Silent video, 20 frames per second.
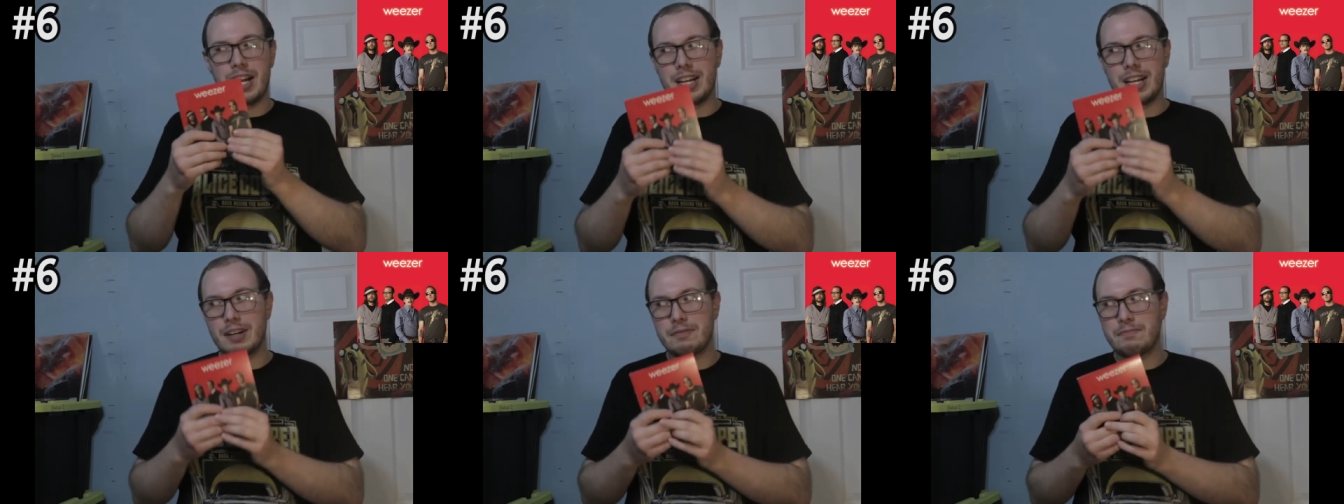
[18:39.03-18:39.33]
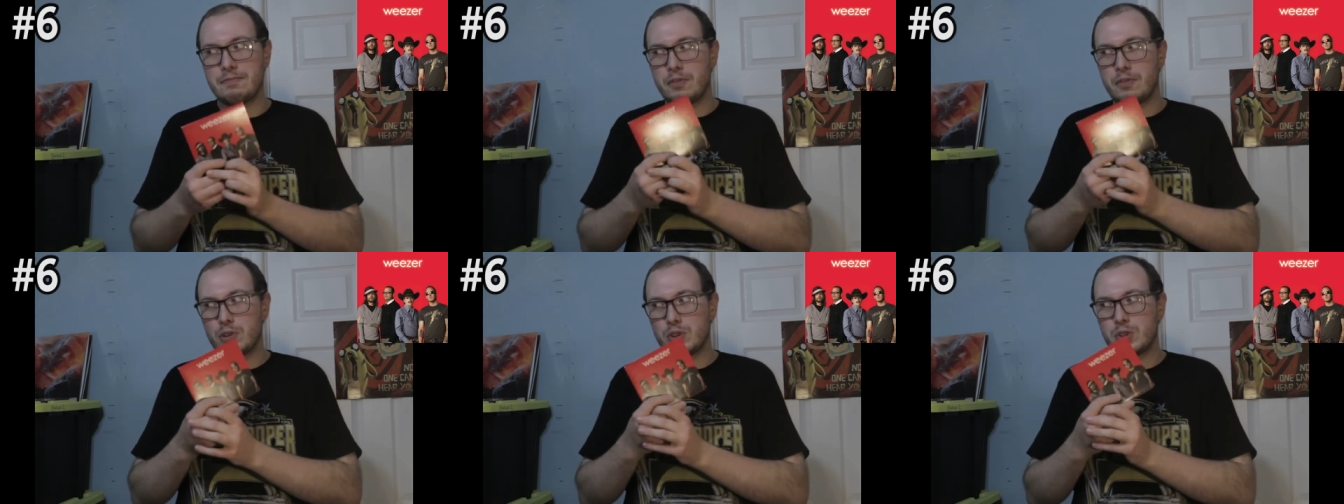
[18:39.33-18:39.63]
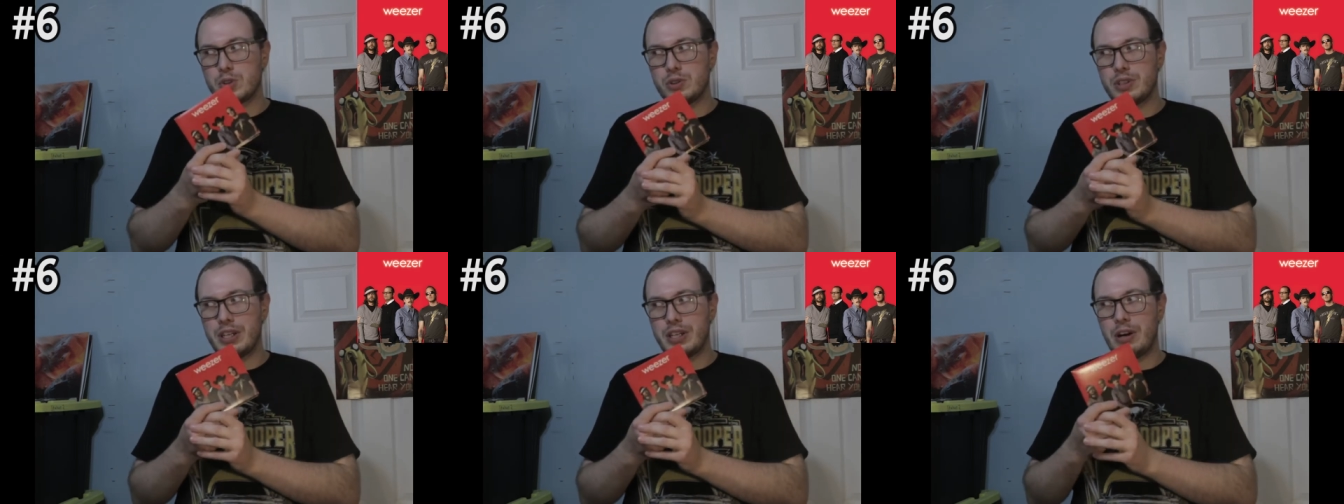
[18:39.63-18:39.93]

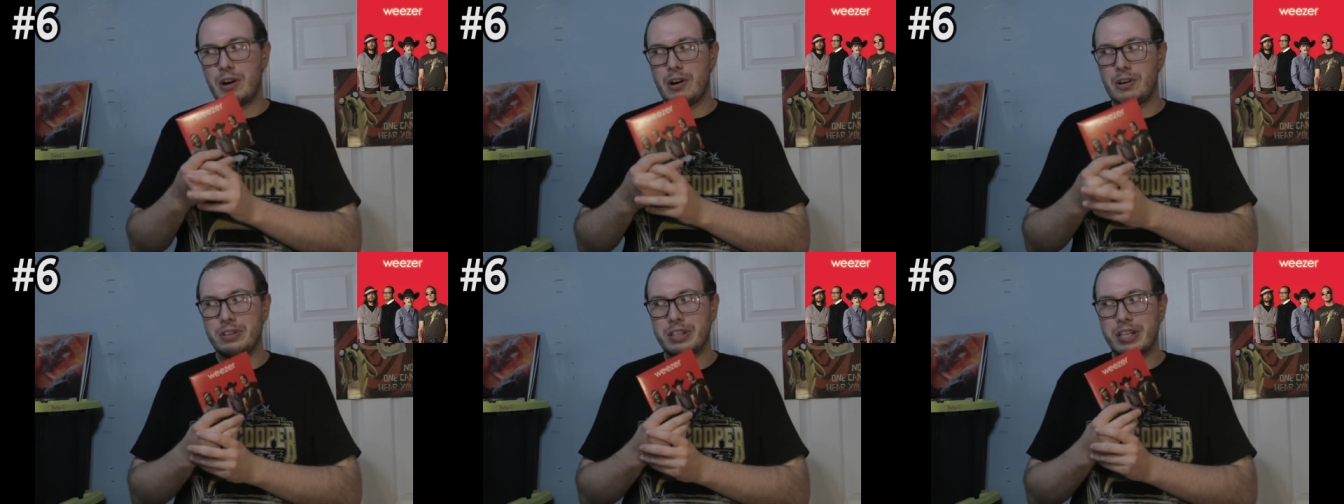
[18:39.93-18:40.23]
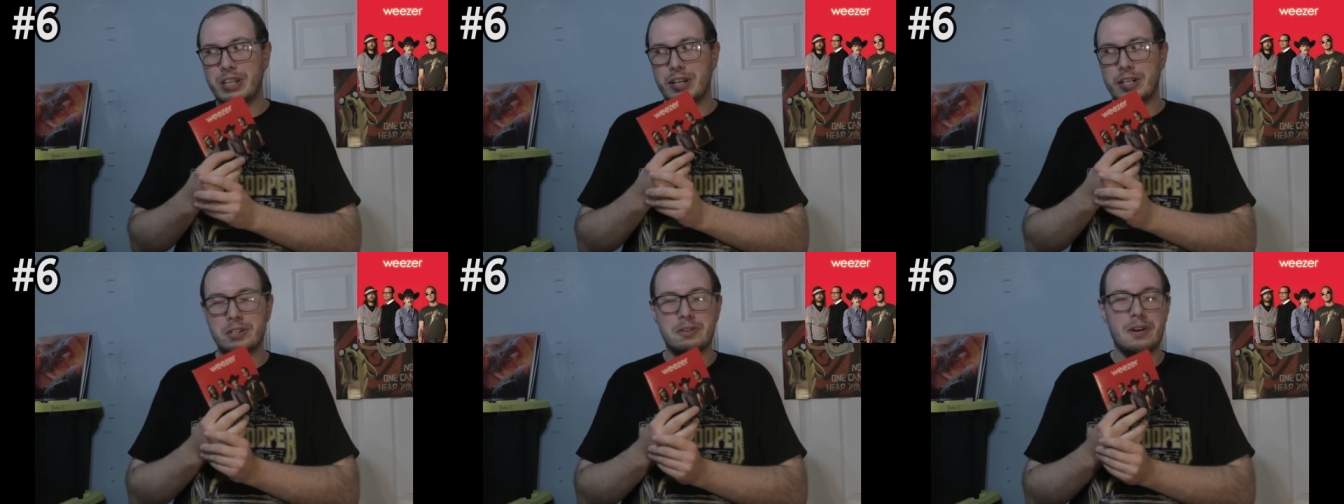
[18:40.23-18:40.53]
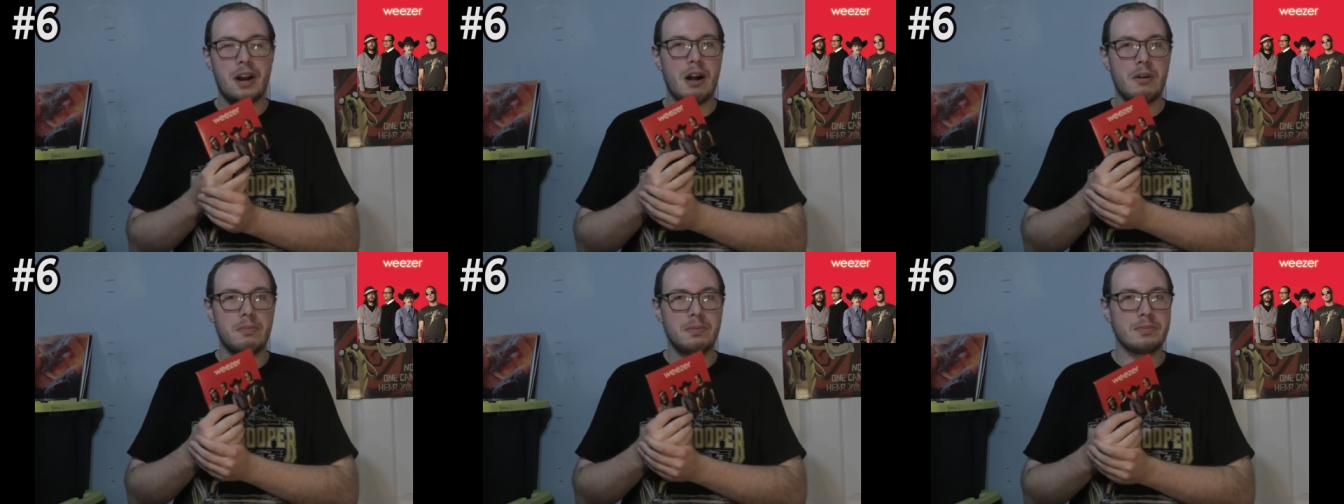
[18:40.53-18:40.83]
Unfortunately, all the other
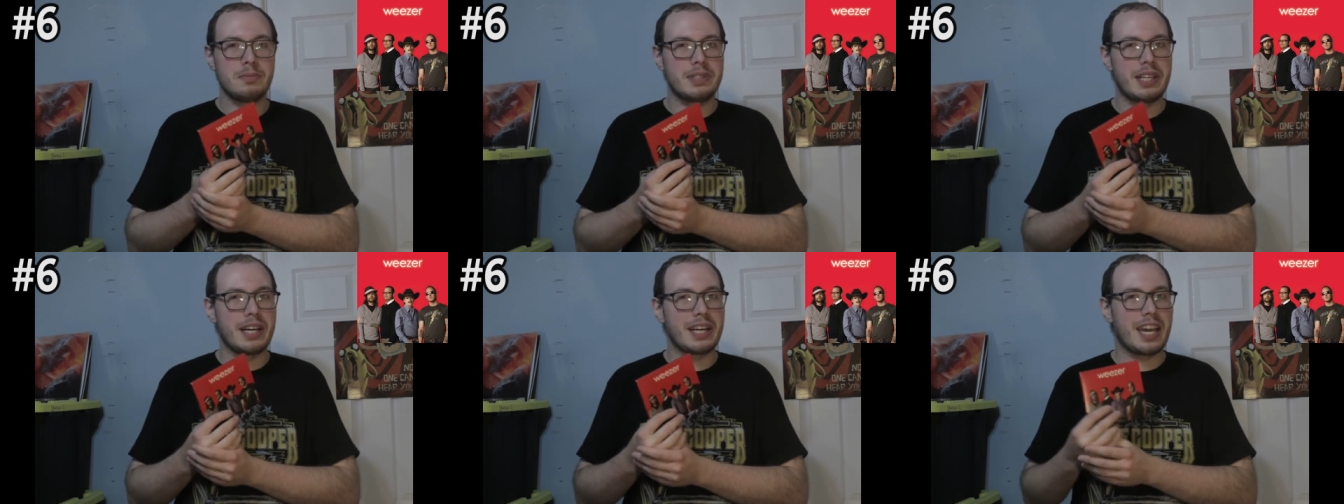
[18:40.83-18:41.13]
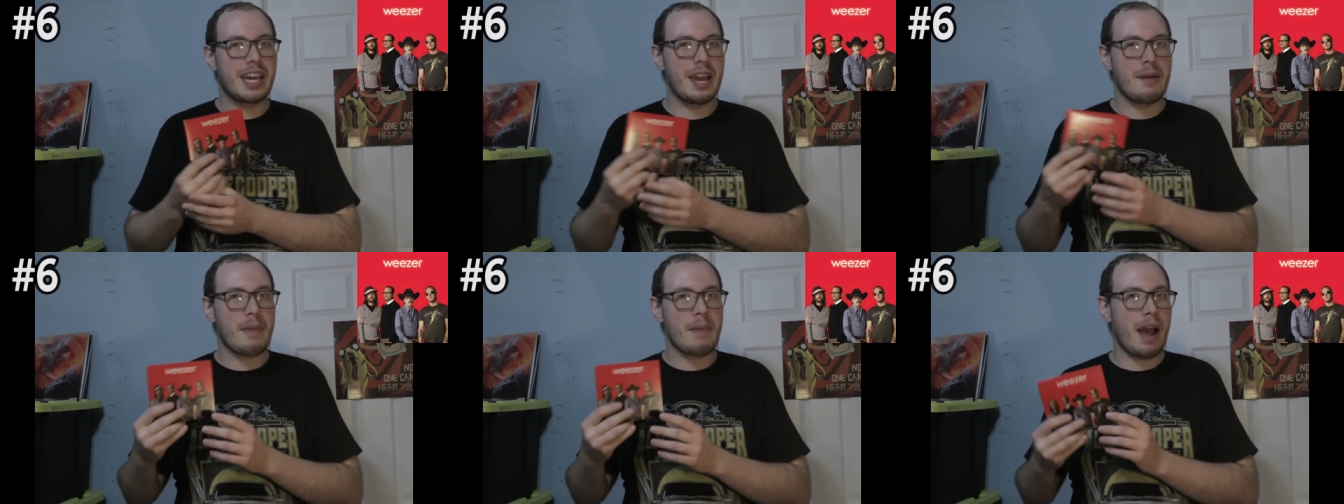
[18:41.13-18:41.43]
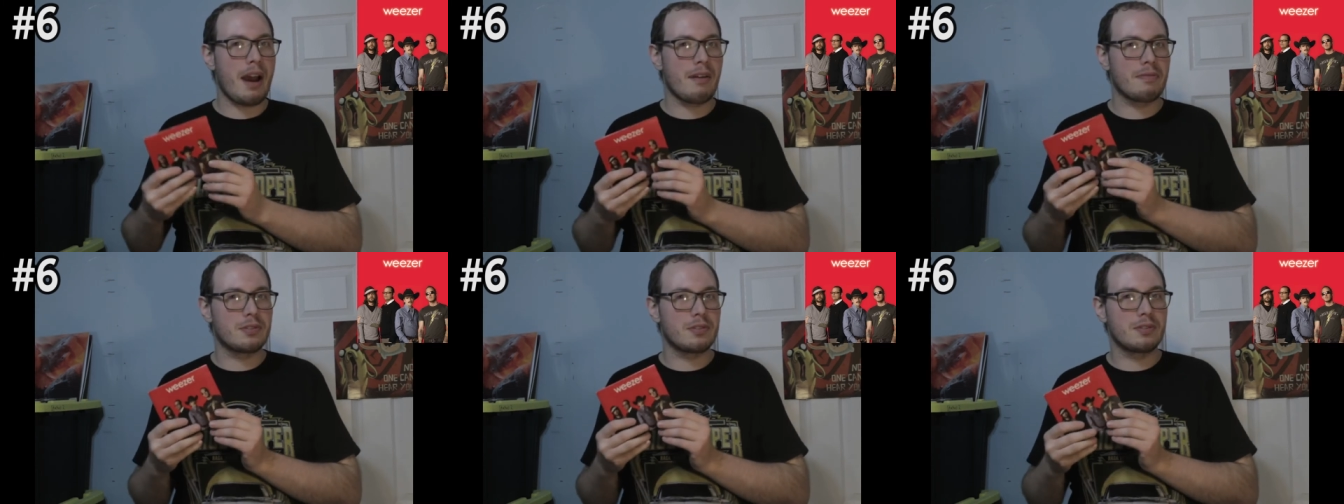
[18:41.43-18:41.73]
albums that came
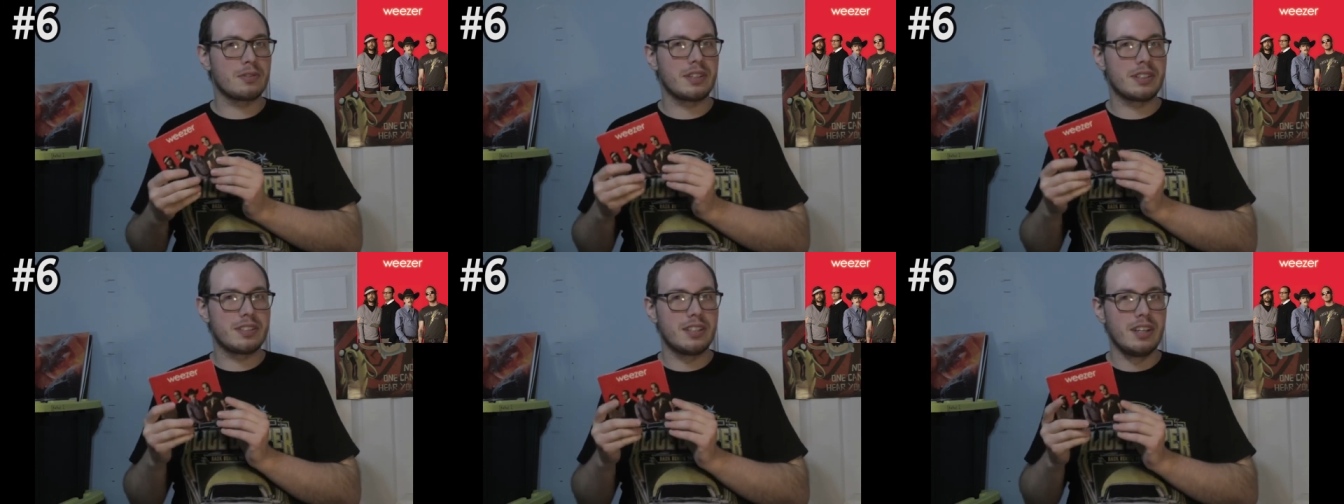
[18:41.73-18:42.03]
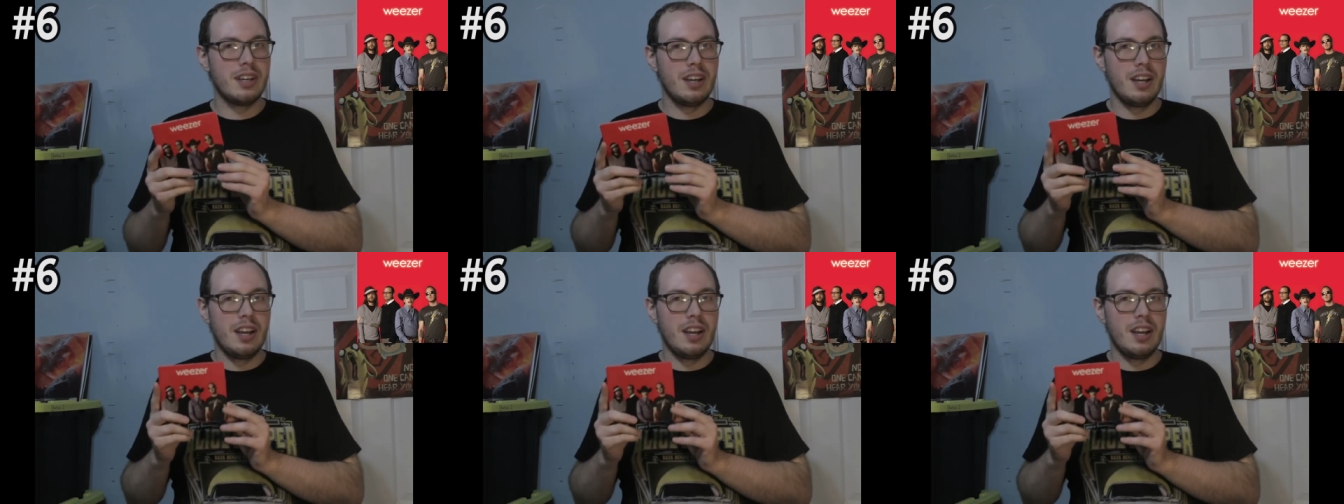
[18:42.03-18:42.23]
after it